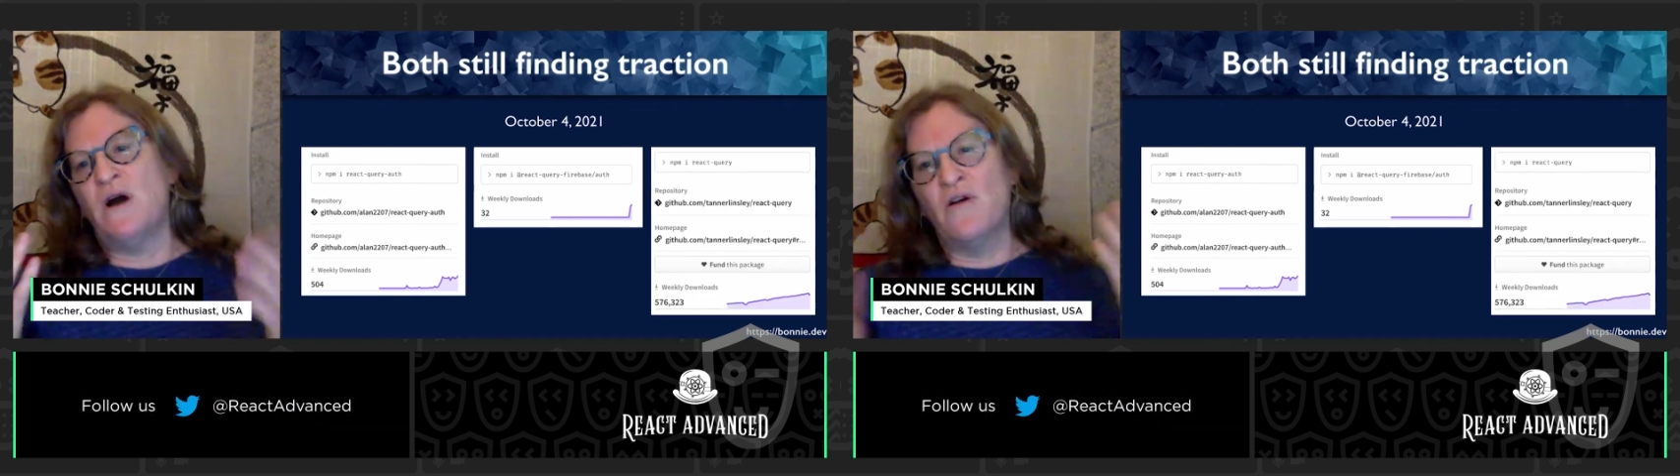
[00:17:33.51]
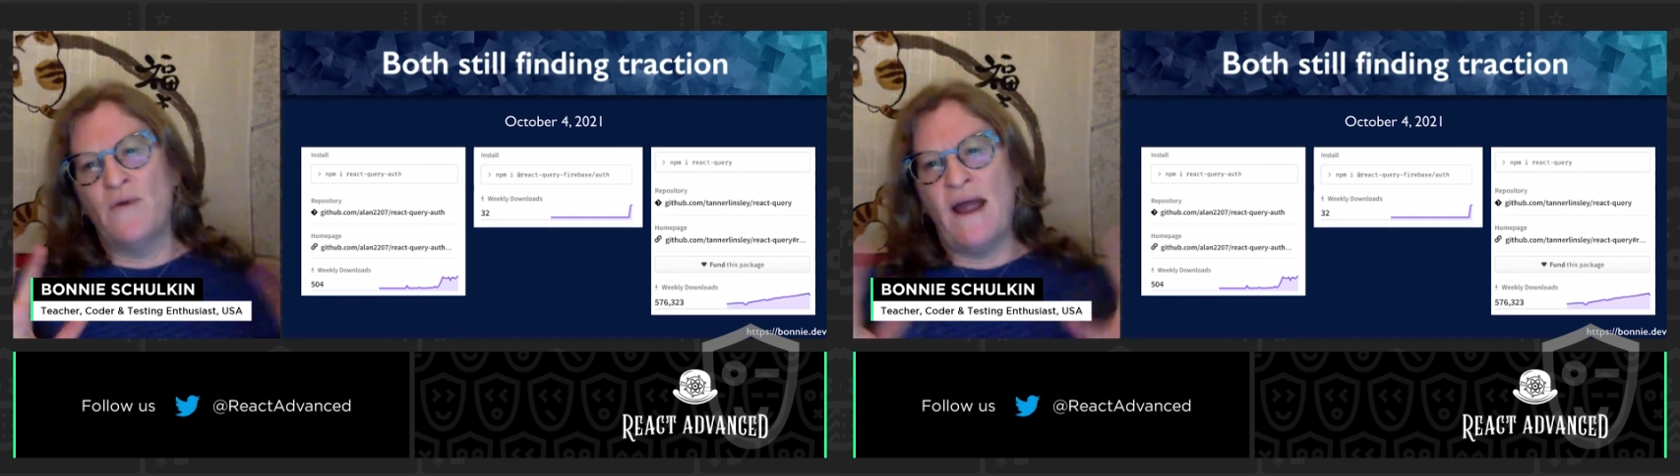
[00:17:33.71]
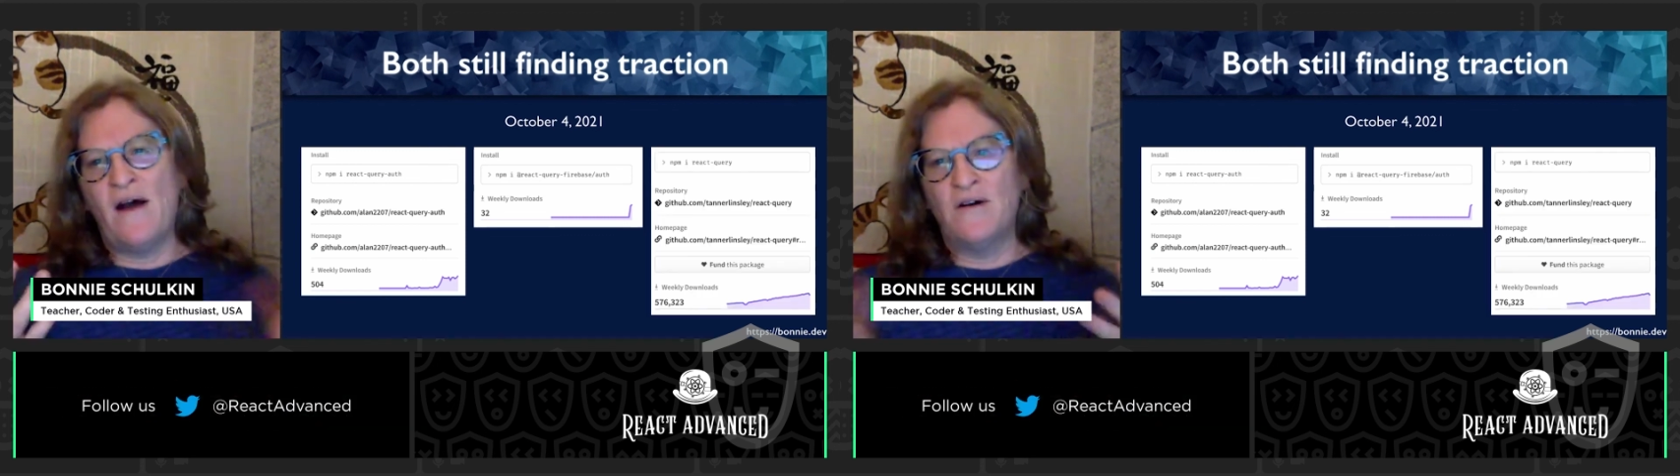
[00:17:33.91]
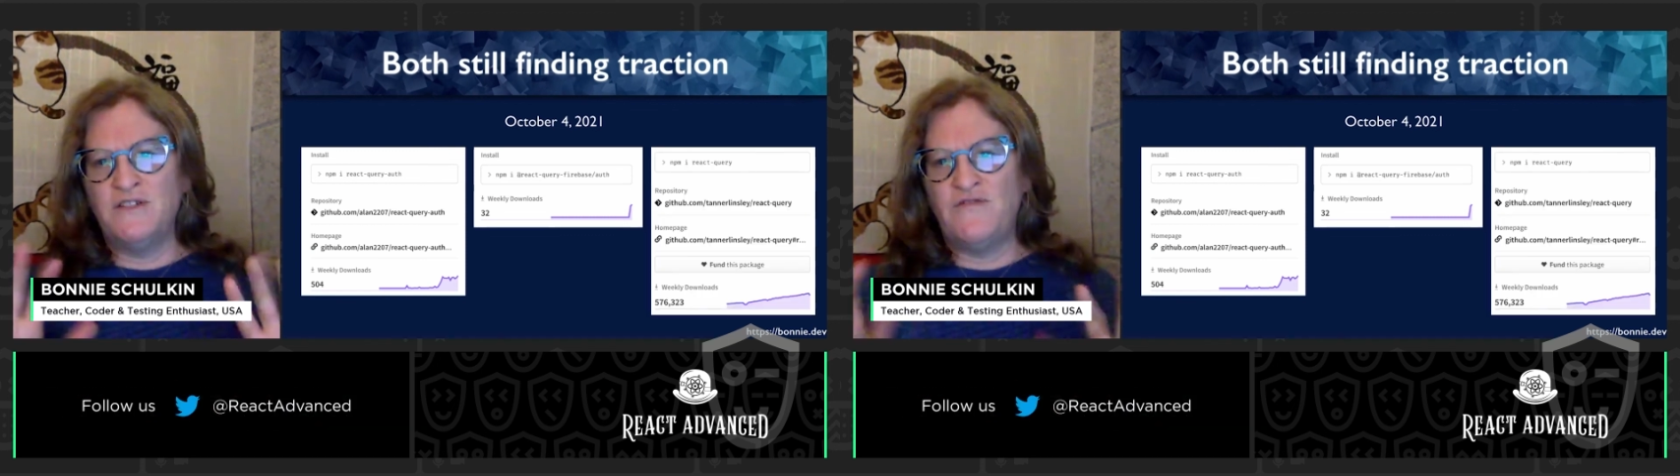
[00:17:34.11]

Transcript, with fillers: around